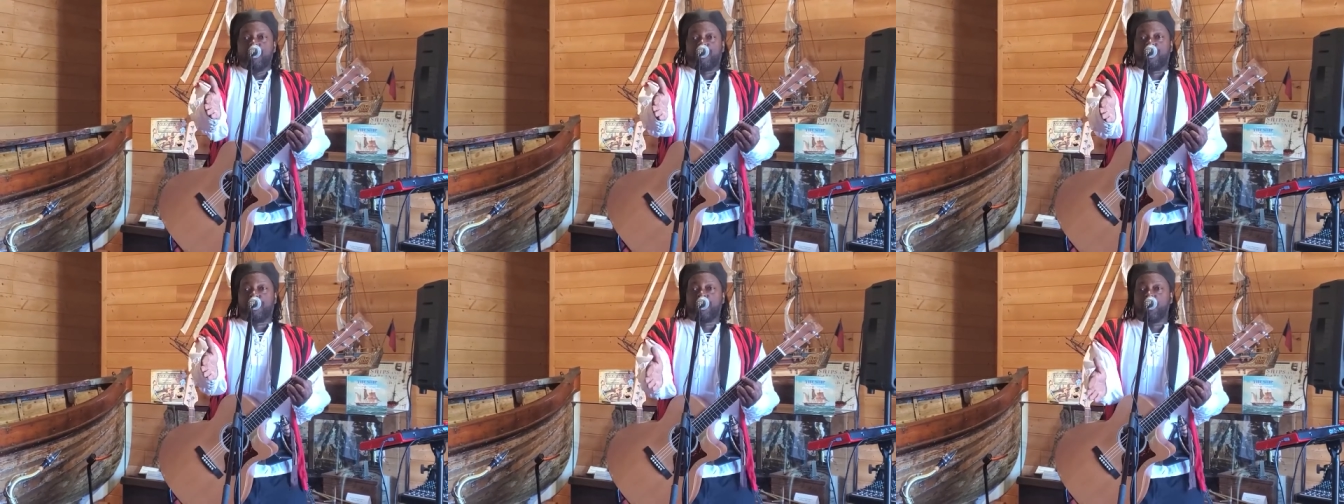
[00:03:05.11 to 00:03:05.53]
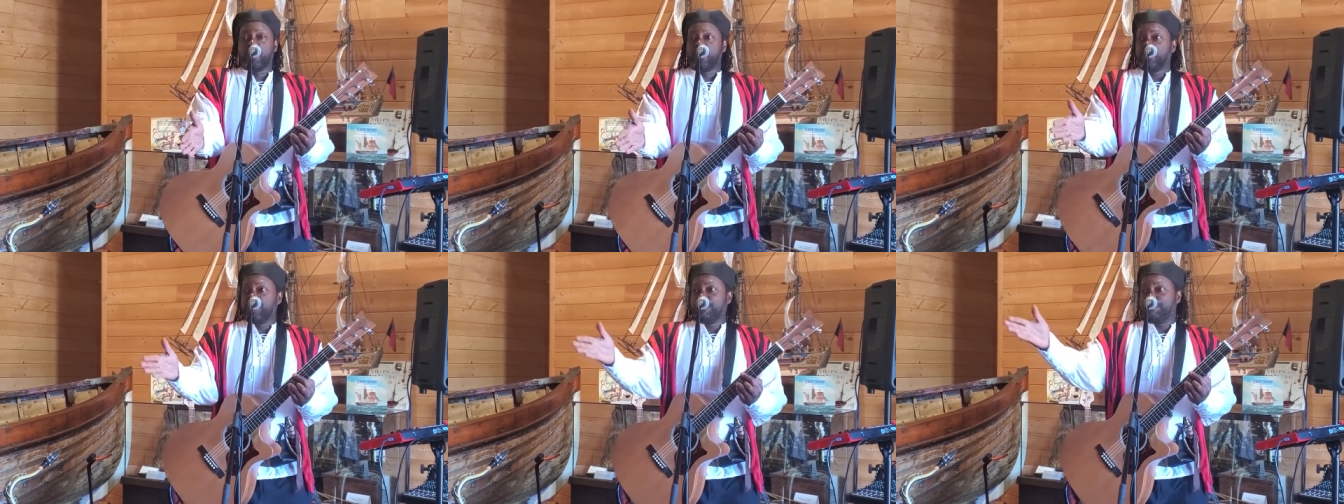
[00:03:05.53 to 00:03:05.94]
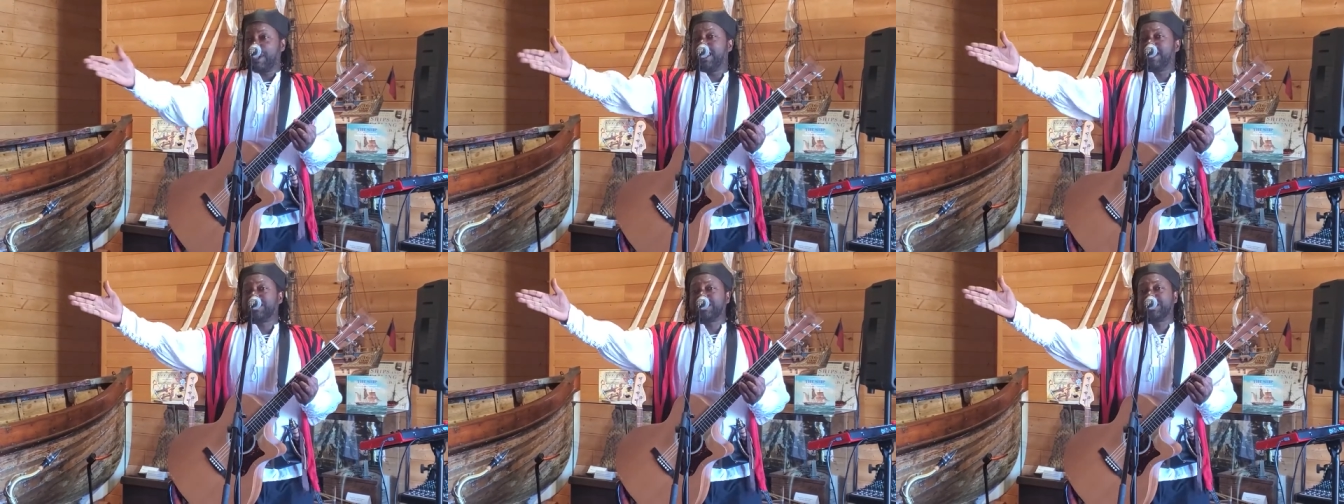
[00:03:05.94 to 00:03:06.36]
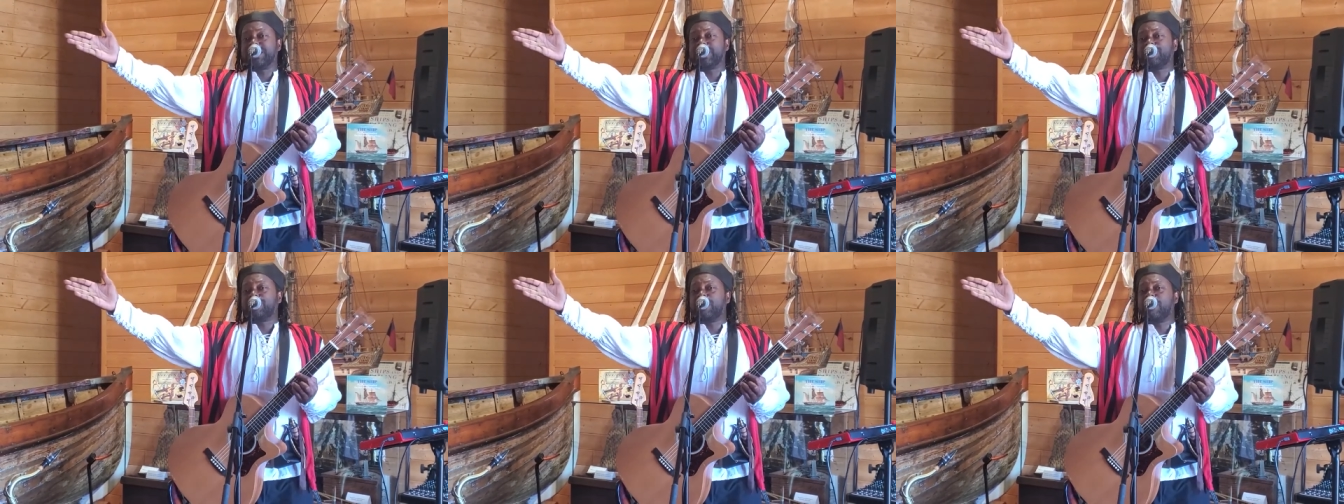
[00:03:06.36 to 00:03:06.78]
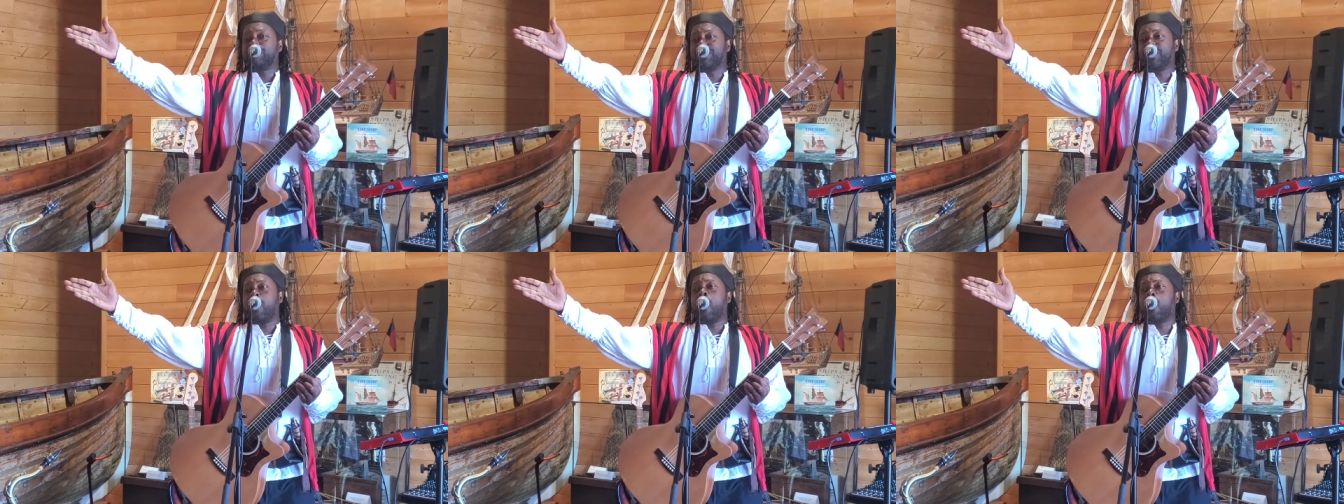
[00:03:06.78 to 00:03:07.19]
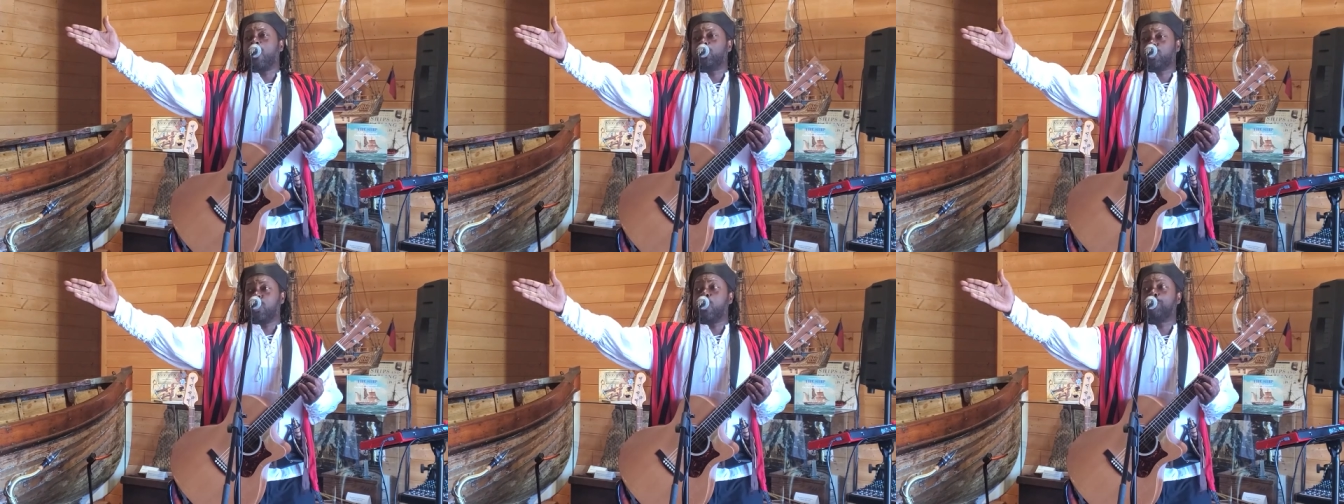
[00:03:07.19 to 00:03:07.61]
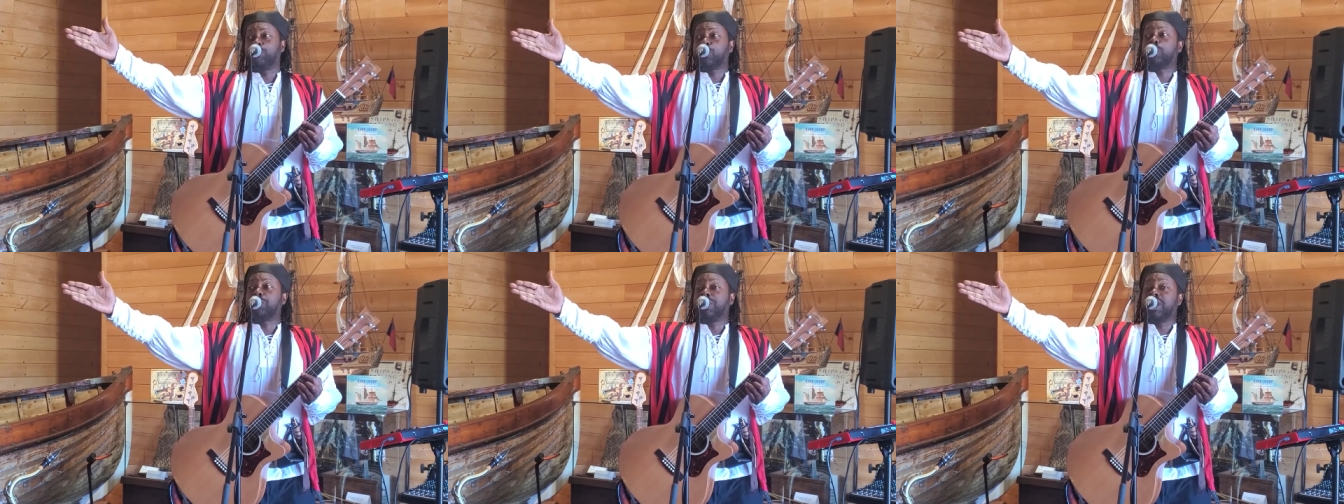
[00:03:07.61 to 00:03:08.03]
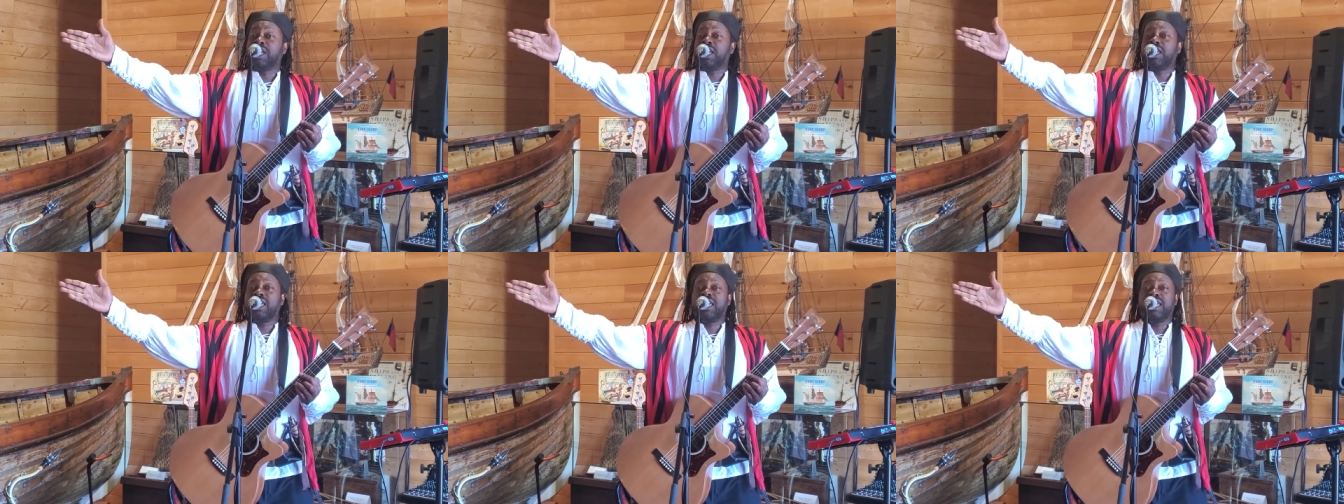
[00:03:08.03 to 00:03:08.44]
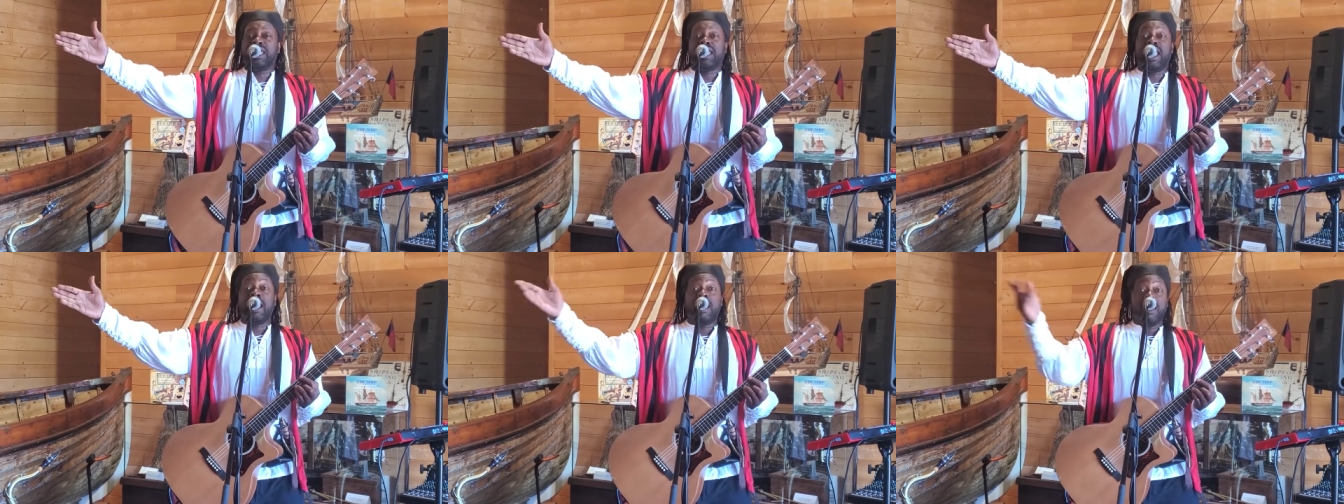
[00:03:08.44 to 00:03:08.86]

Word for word: 30 paces from the old oak tree,